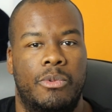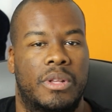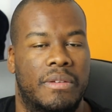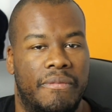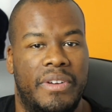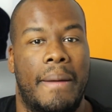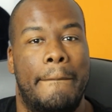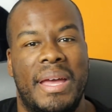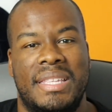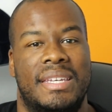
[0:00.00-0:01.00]
will
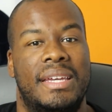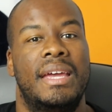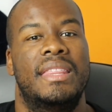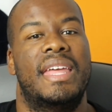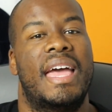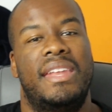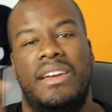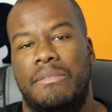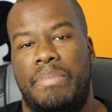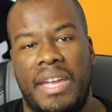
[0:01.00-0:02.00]
convert better than
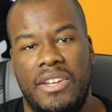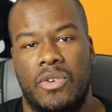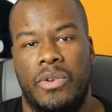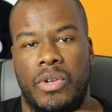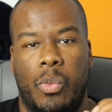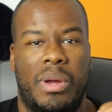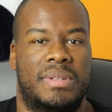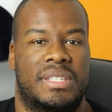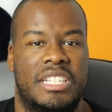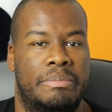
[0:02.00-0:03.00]
any other page on your
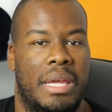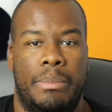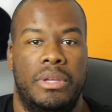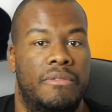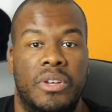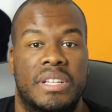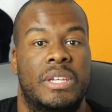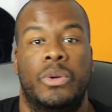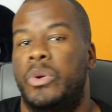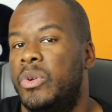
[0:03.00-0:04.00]
website, maybe you've looked
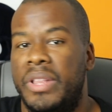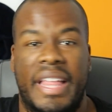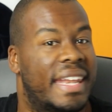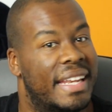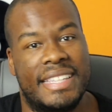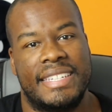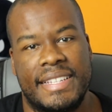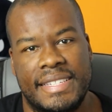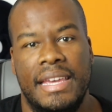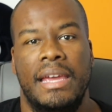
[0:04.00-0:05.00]
at your Google
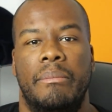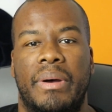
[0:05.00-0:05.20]
Analytics.